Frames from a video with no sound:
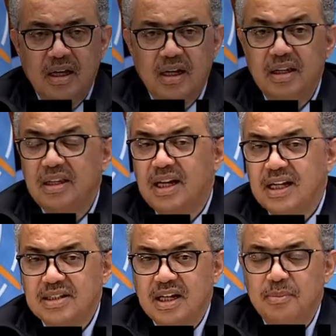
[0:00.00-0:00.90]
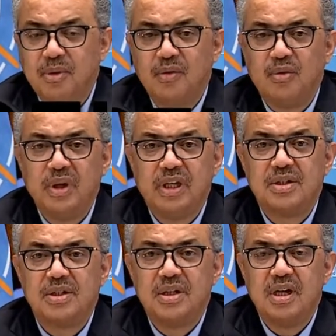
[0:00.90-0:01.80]
In the last couple of
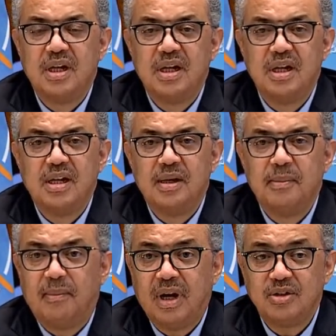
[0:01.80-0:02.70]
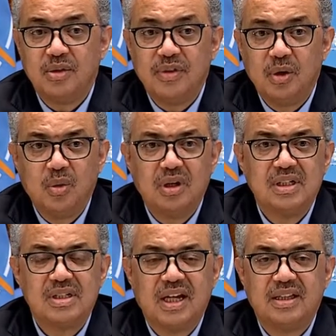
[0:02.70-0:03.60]
weeks, much of the
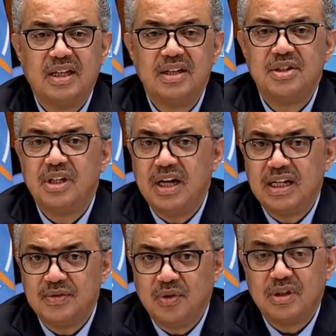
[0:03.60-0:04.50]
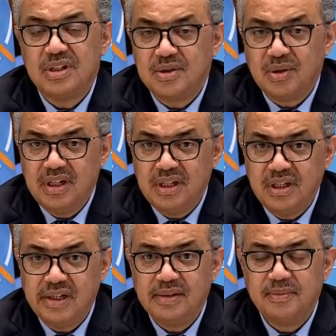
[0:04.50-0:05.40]
world's attention has focused on
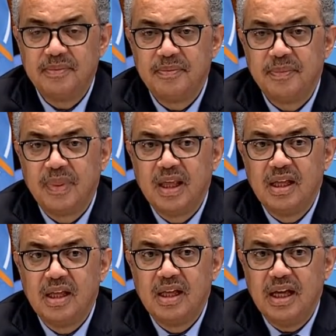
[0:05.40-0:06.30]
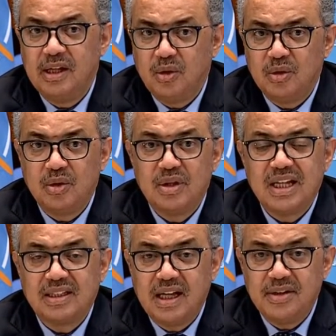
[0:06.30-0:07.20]
India. And although
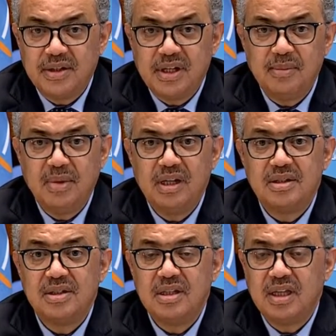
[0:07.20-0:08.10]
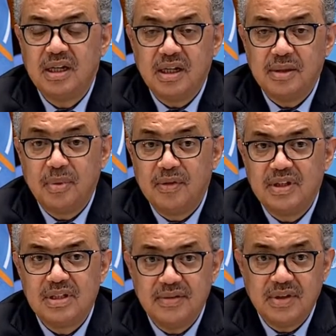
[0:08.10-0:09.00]
that country remains in the grip of a
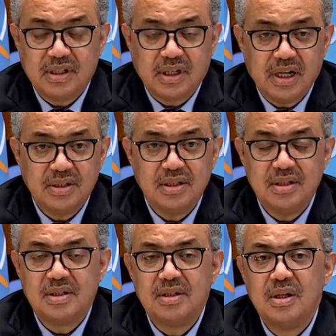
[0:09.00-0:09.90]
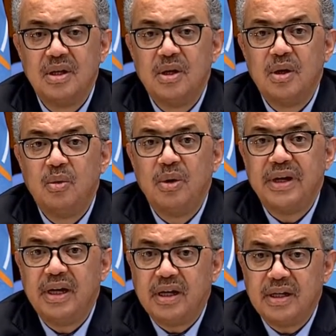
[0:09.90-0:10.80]
severe crisis, we're
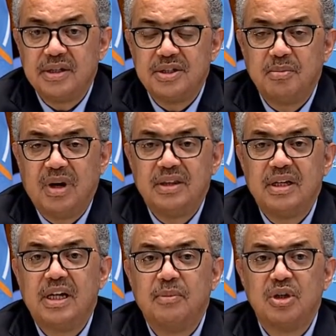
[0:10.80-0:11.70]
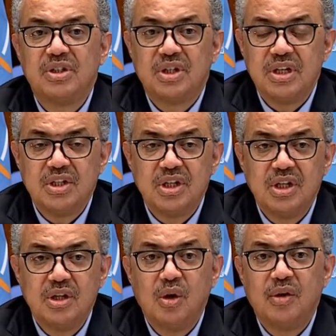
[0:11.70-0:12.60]
encouraged by the
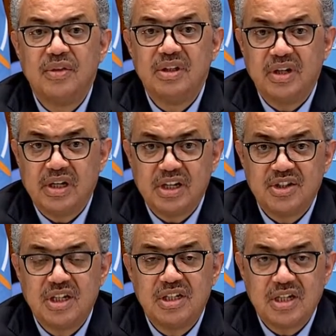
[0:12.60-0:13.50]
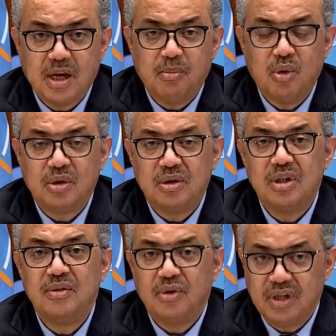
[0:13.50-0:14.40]
demonstration of international support
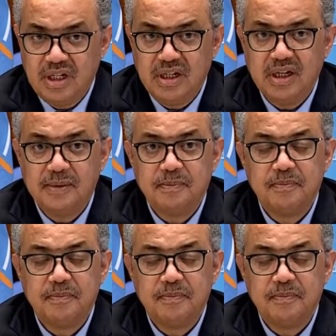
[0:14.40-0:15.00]
for India.